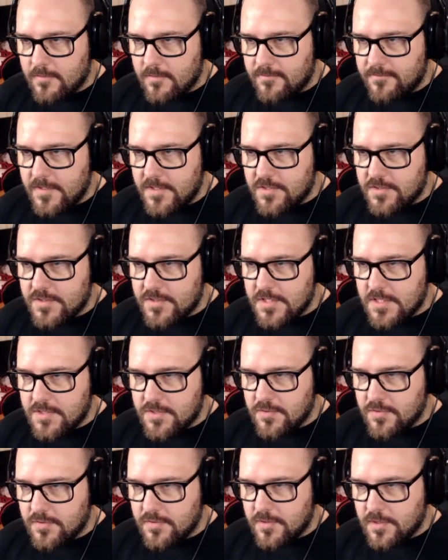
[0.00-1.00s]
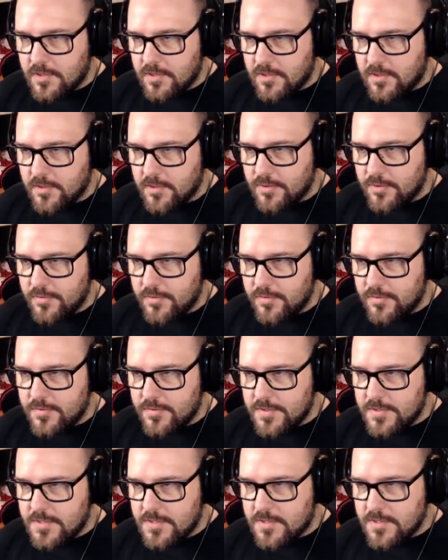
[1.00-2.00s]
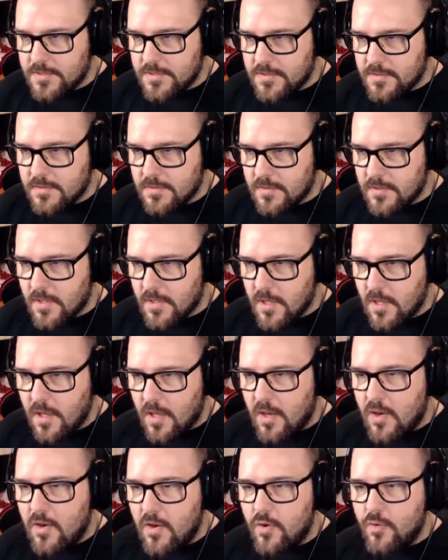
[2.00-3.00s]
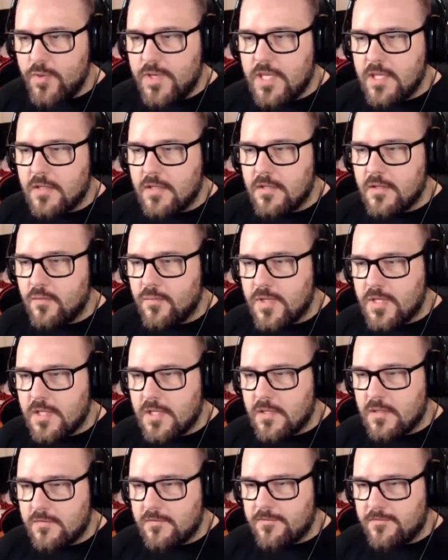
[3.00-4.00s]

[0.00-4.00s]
Features into clues. Oh, we can we can